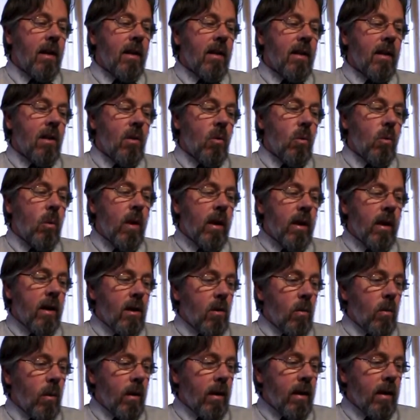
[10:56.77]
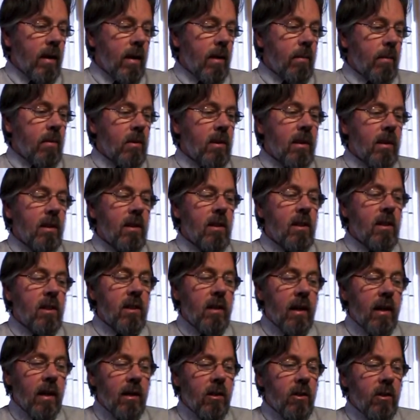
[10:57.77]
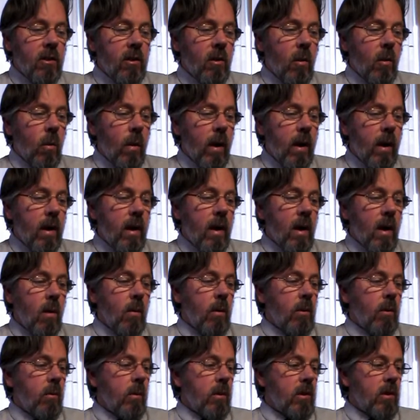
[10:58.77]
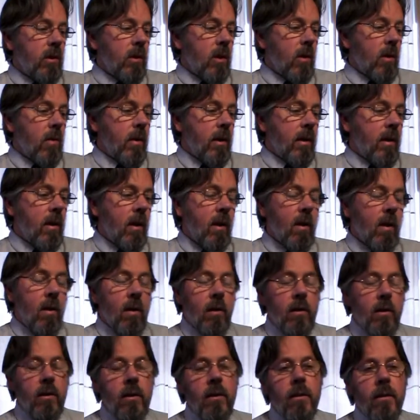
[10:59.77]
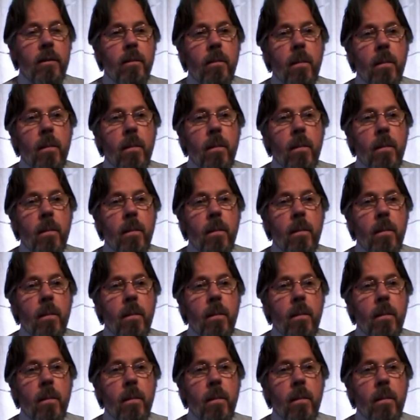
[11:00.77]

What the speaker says: the wicked one comes and snatches away what was sown in the heart.